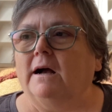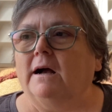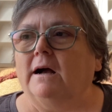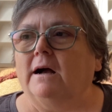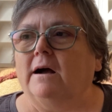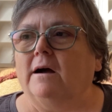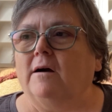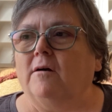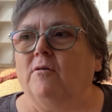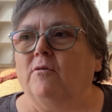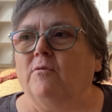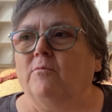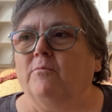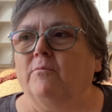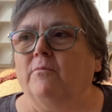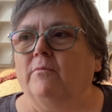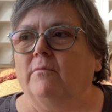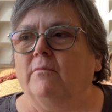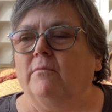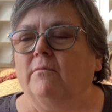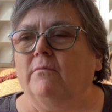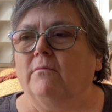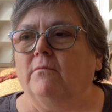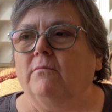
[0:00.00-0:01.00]
um,
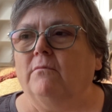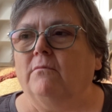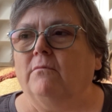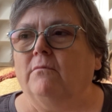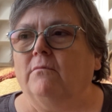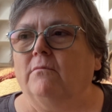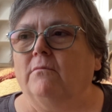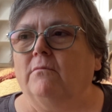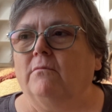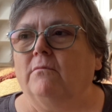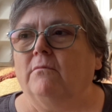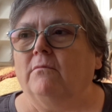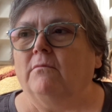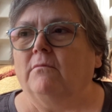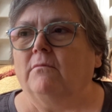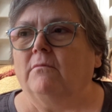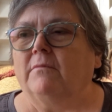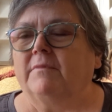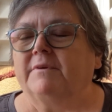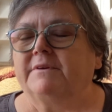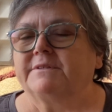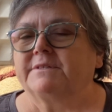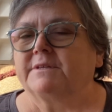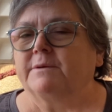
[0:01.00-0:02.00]

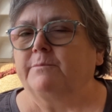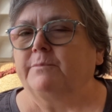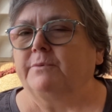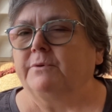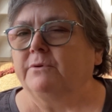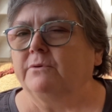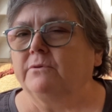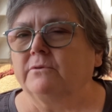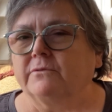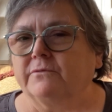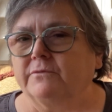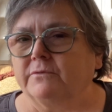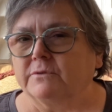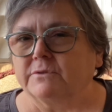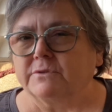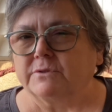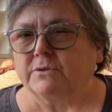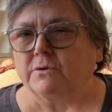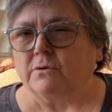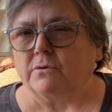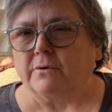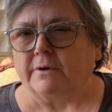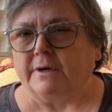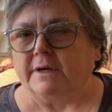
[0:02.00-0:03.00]
is a beautiful
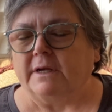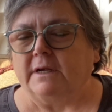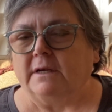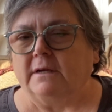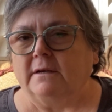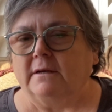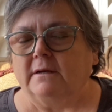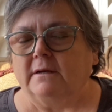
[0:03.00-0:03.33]
story.